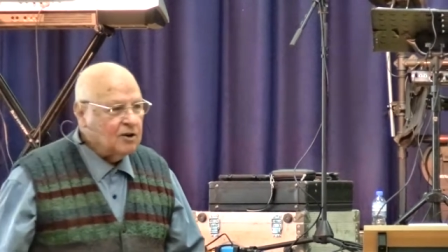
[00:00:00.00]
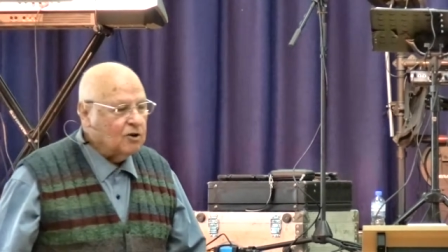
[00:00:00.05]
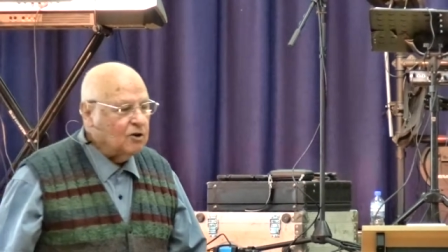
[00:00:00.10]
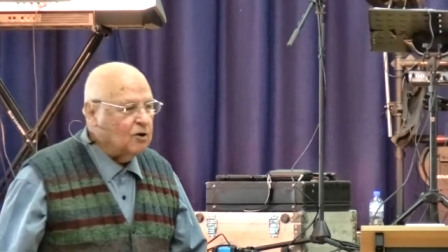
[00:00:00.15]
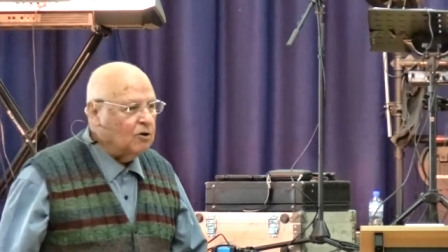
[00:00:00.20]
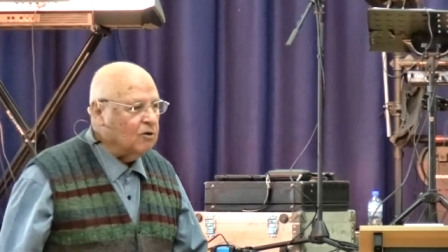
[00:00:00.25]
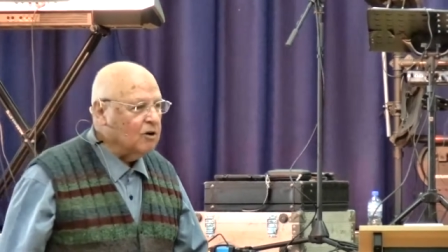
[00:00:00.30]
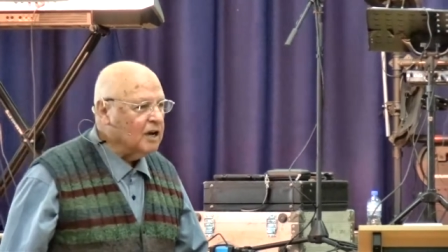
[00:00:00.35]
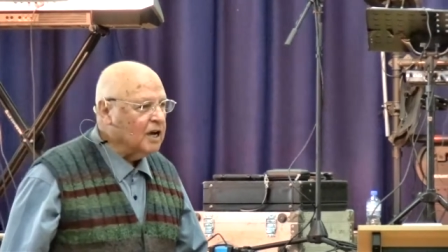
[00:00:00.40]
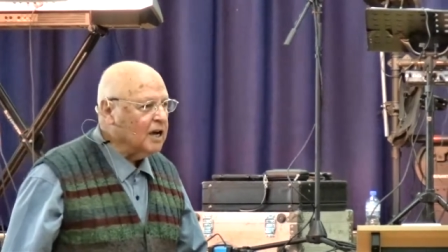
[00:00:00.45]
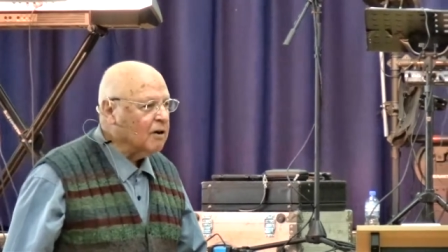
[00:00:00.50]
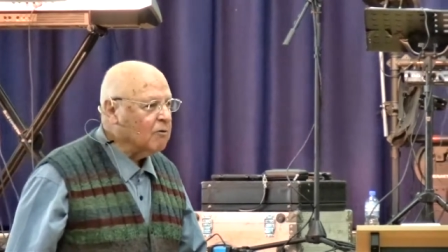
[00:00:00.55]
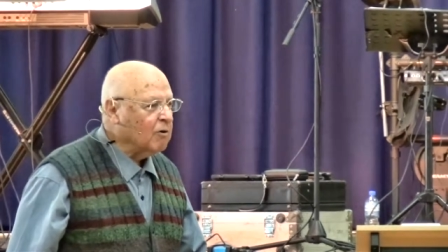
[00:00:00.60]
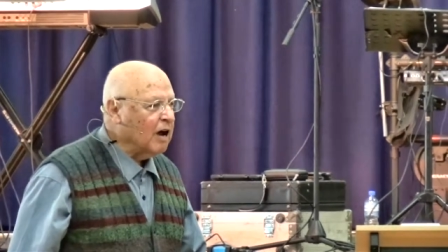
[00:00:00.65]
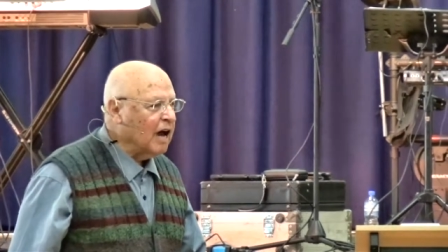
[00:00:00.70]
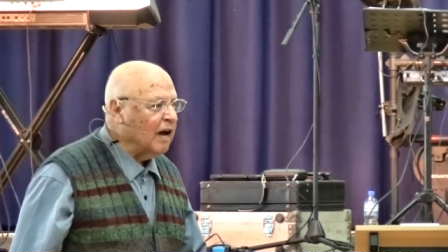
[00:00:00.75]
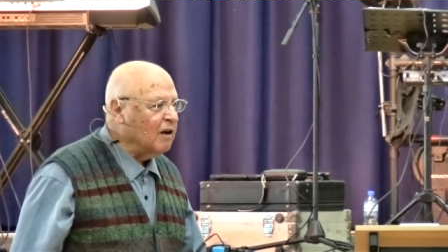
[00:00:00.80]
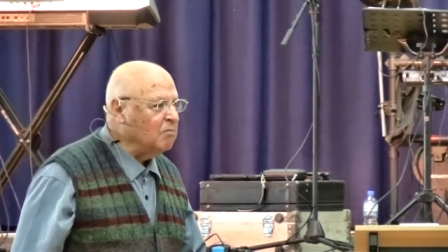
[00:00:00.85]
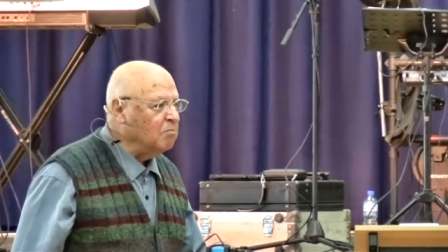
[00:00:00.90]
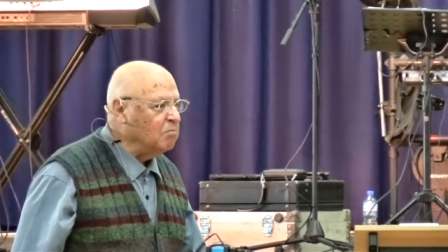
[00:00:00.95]
going
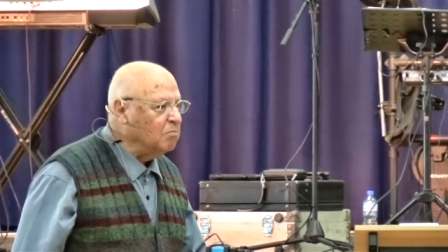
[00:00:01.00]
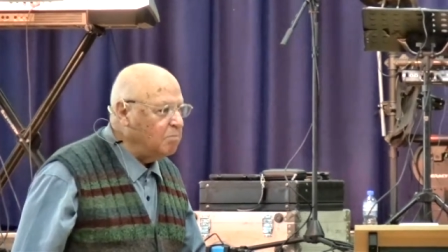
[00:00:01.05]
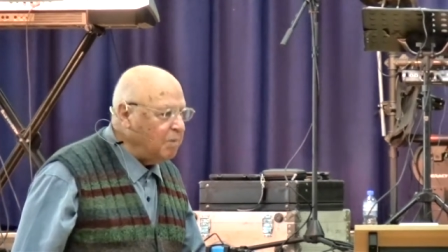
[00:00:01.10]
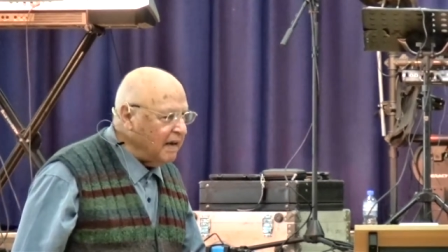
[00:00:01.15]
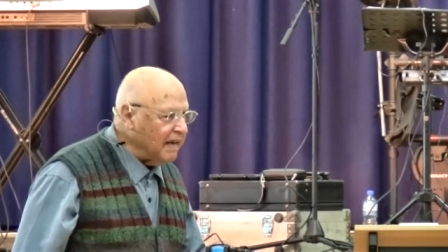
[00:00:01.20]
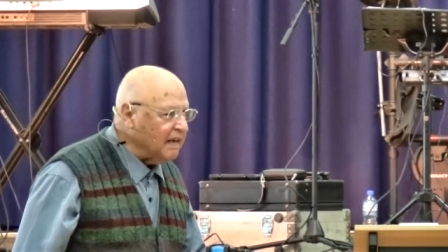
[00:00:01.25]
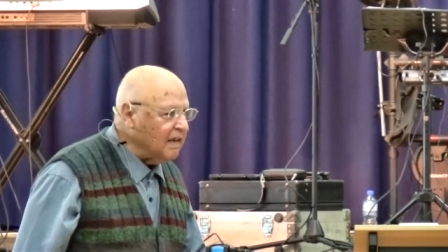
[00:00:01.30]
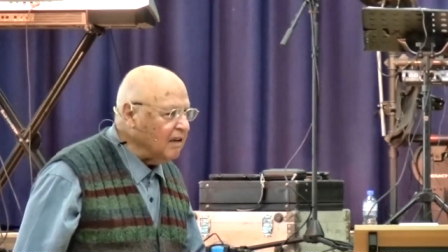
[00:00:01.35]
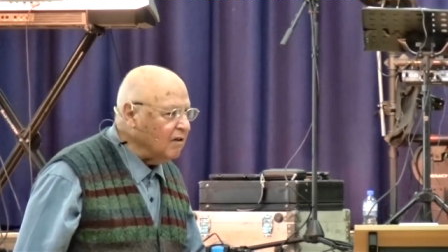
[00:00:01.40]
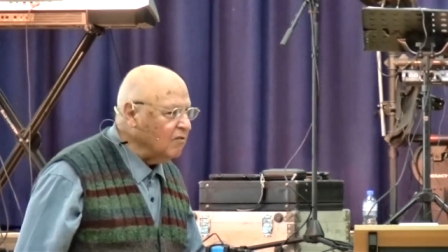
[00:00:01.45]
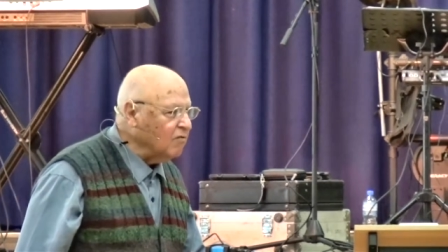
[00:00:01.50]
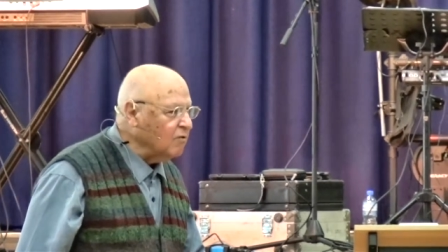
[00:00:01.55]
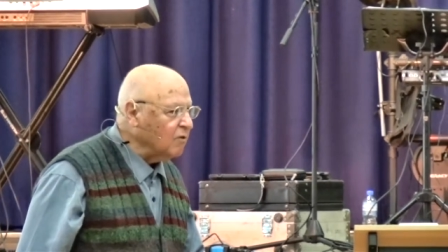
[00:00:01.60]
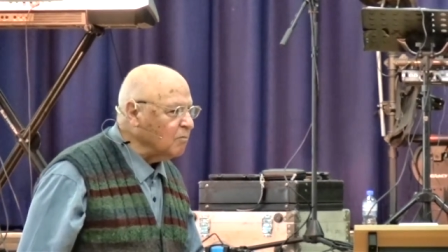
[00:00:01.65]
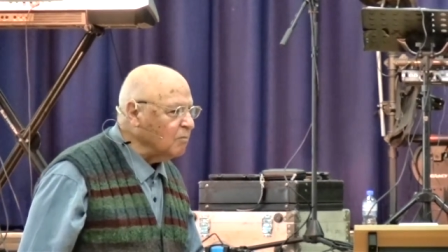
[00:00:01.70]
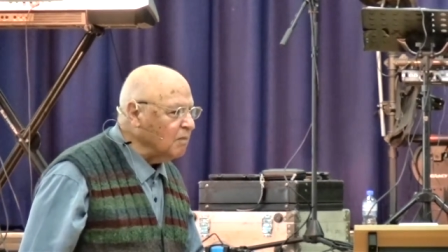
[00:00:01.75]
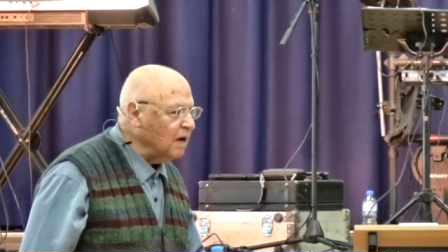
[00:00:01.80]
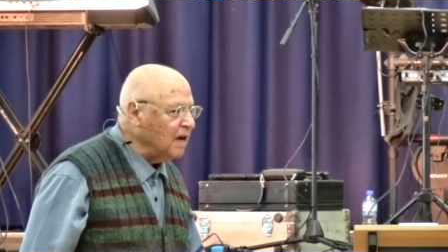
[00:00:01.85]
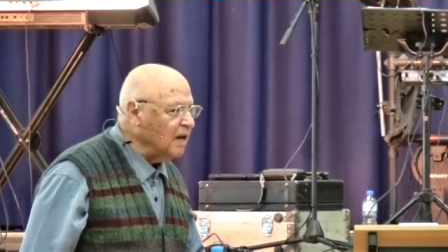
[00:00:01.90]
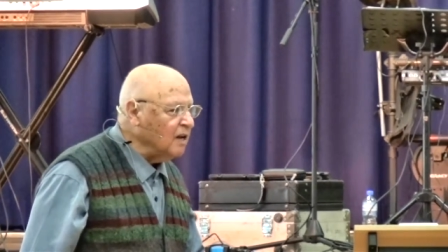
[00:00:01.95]
around begging
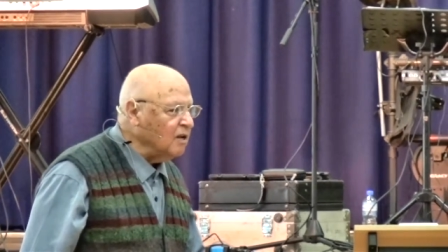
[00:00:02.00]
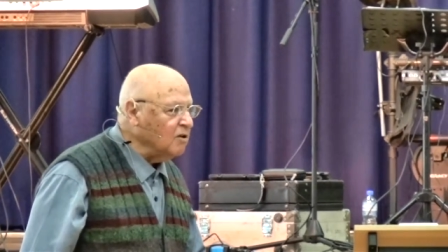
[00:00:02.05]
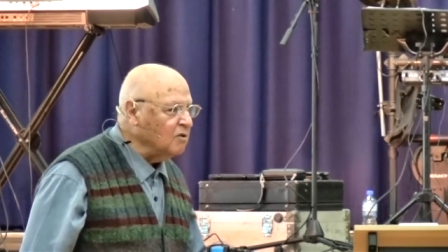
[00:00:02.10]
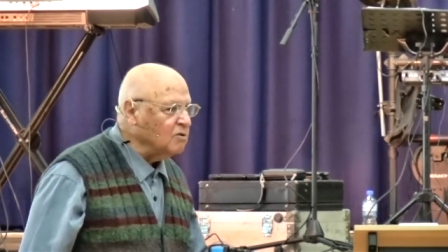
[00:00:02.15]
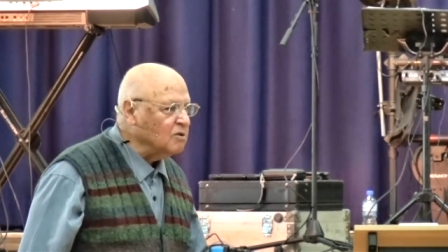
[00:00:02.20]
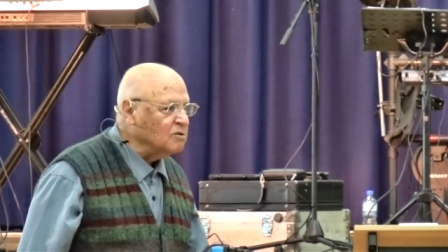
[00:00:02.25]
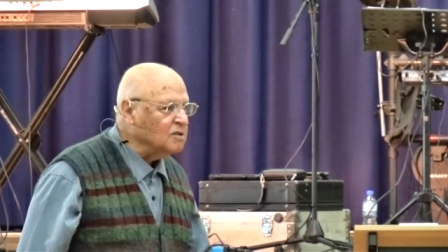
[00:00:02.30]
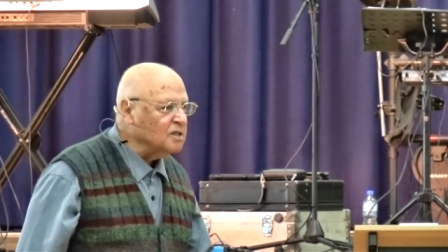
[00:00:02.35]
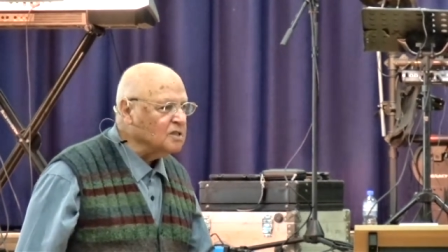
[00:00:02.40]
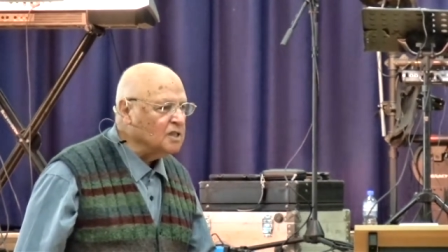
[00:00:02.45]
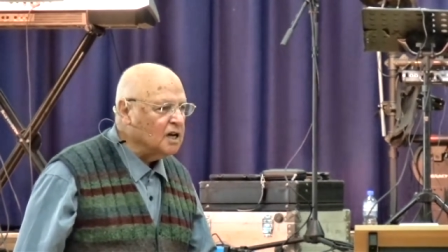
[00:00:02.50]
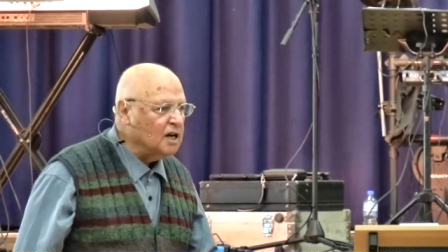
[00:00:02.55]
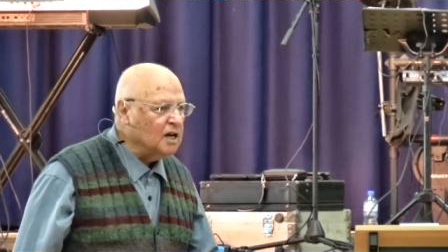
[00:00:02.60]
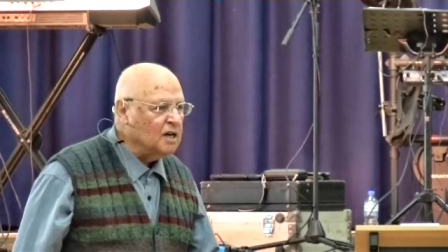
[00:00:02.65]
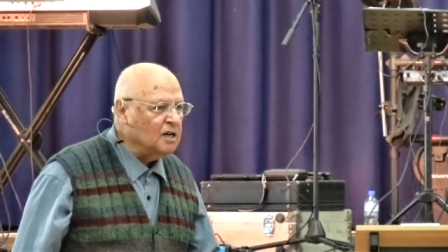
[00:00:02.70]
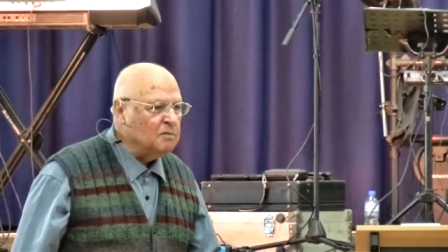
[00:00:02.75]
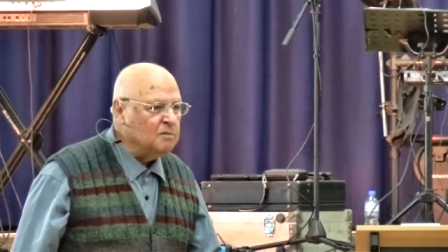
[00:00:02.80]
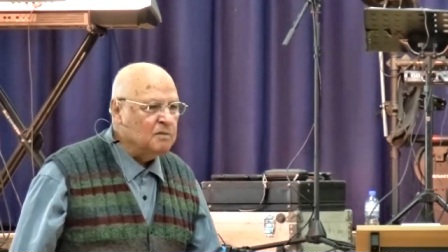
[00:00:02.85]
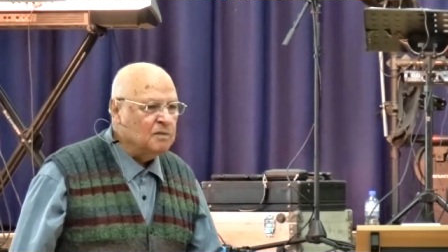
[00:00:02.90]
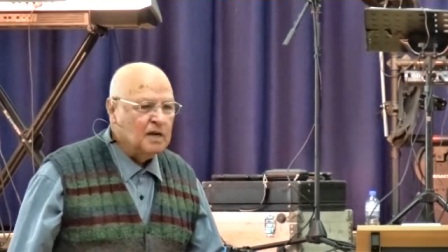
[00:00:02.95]
for money all the
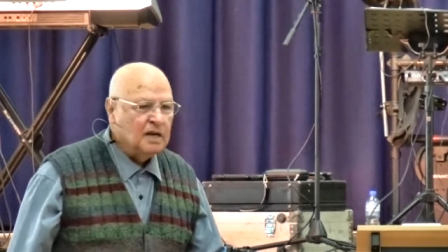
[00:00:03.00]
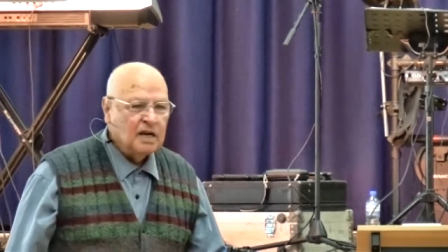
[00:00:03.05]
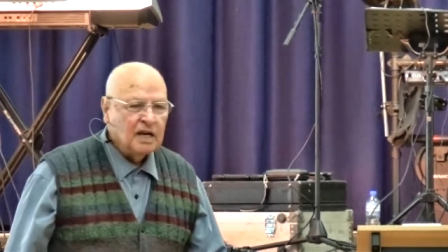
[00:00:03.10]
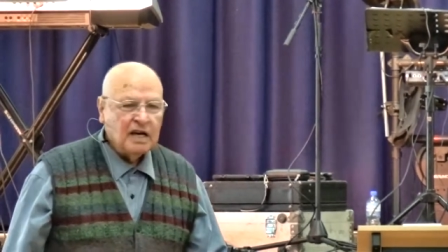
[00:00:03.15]
time